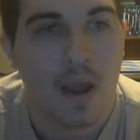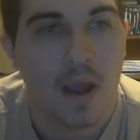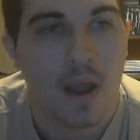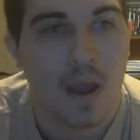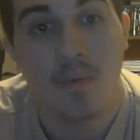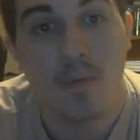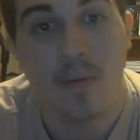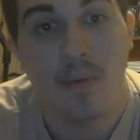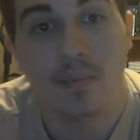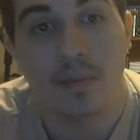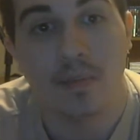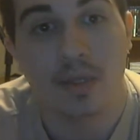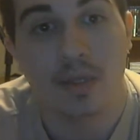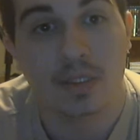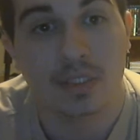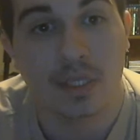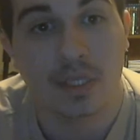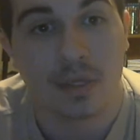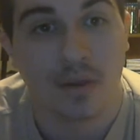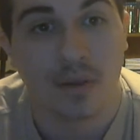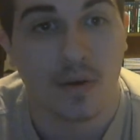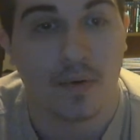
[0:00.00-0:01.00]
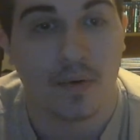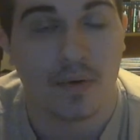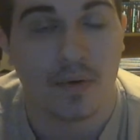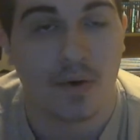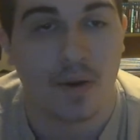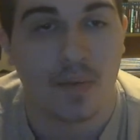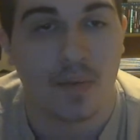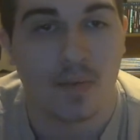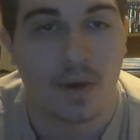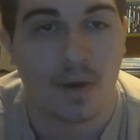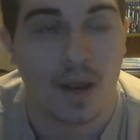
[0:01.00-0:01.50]
I remember that shit going
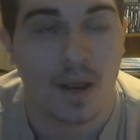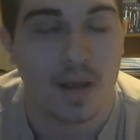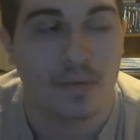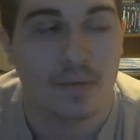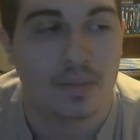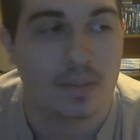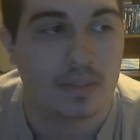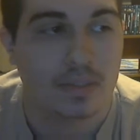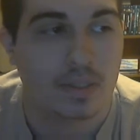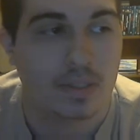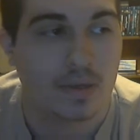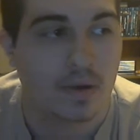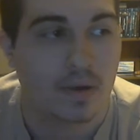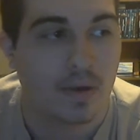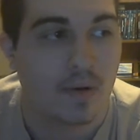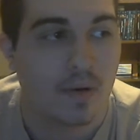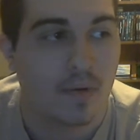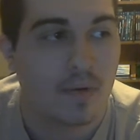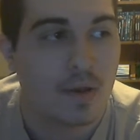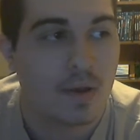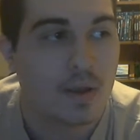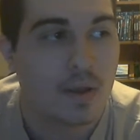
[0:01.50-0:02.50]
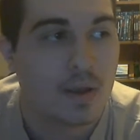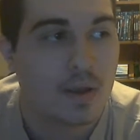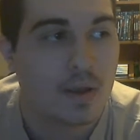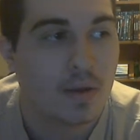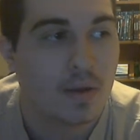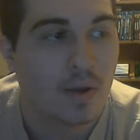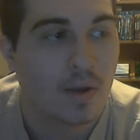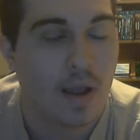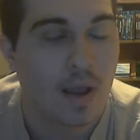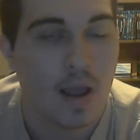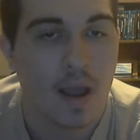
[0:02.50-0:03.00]
on when I was, you know,
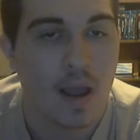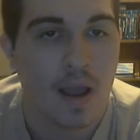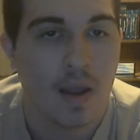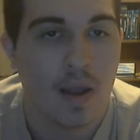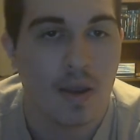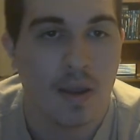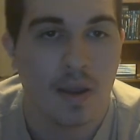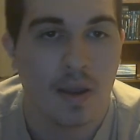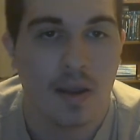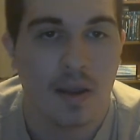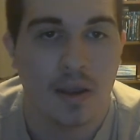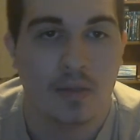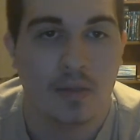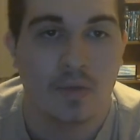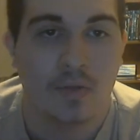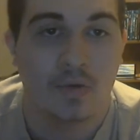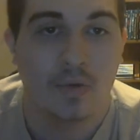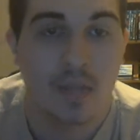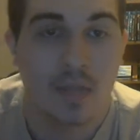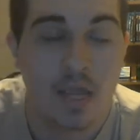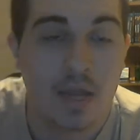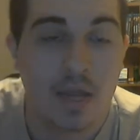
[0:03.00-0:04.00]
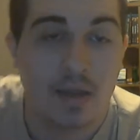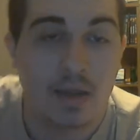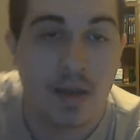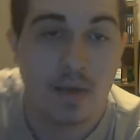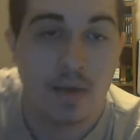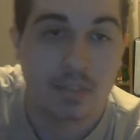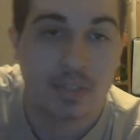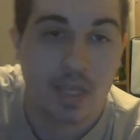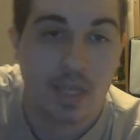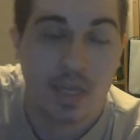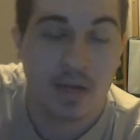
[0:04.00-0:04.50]
a little kid, and I
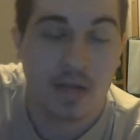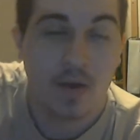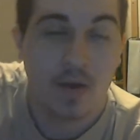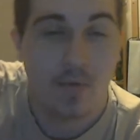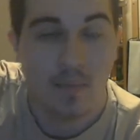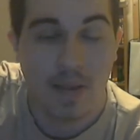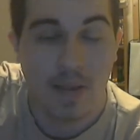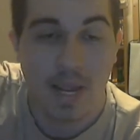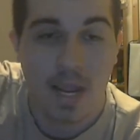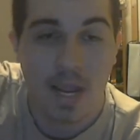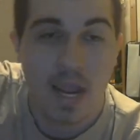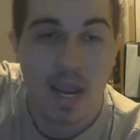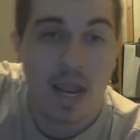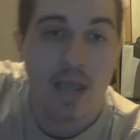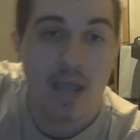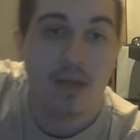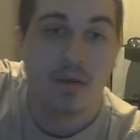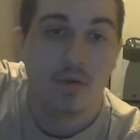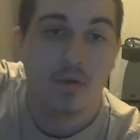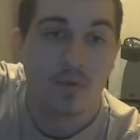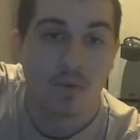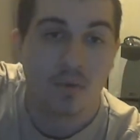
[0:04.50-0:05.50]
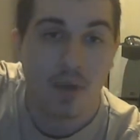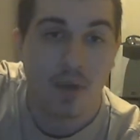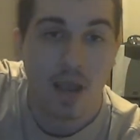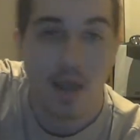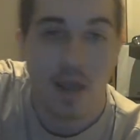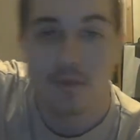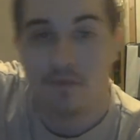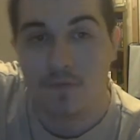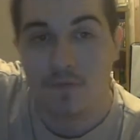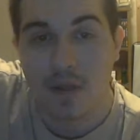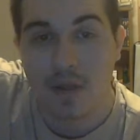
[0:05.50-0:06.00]
was hanging out with my aunt who
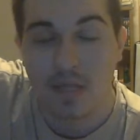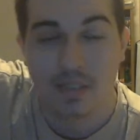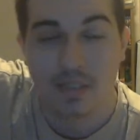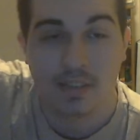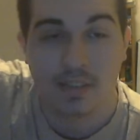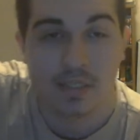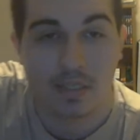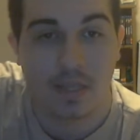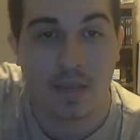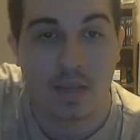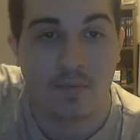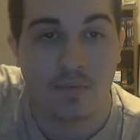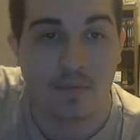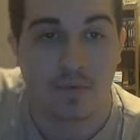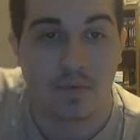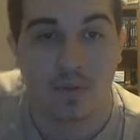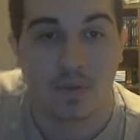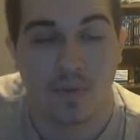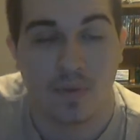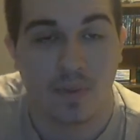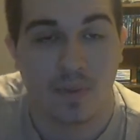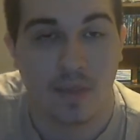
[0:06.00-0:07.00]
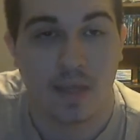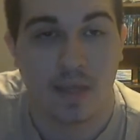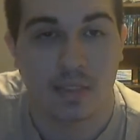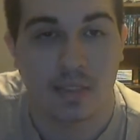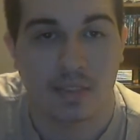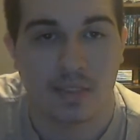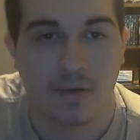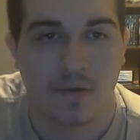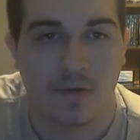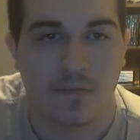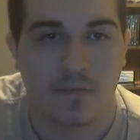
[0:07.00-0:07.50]
had friends, and they were doing that
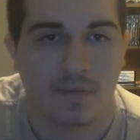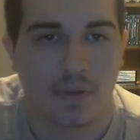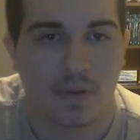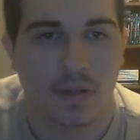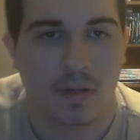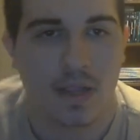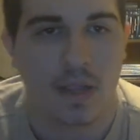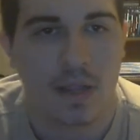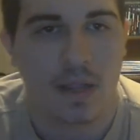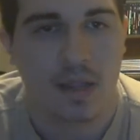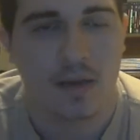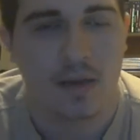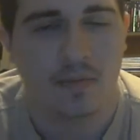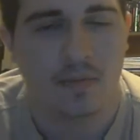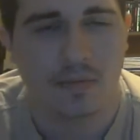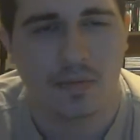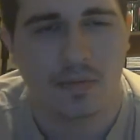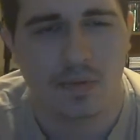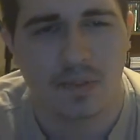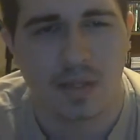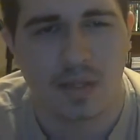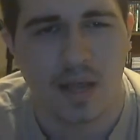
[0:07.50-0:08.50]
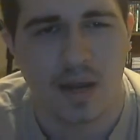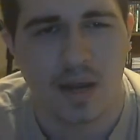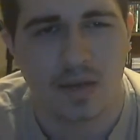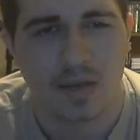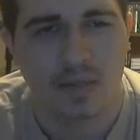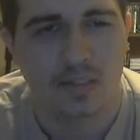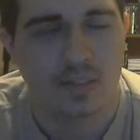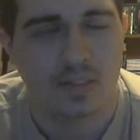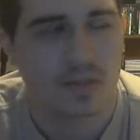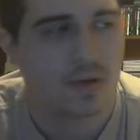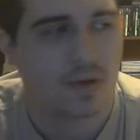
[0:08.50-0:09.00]
stuff, and it was really kind of
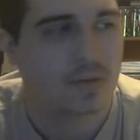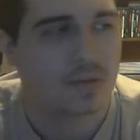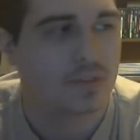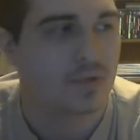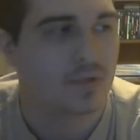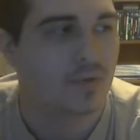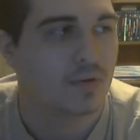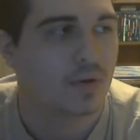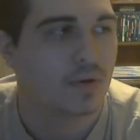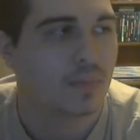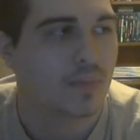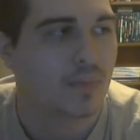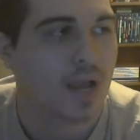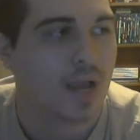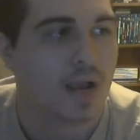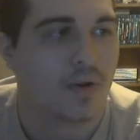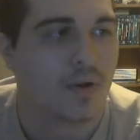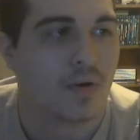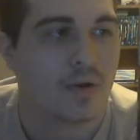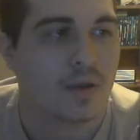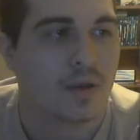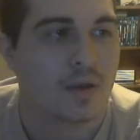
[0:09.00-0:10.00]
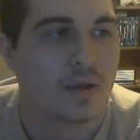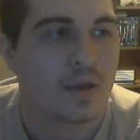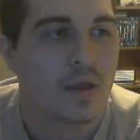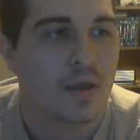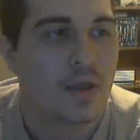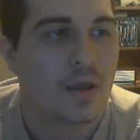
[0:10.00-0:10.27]
nostalgic looking back on it.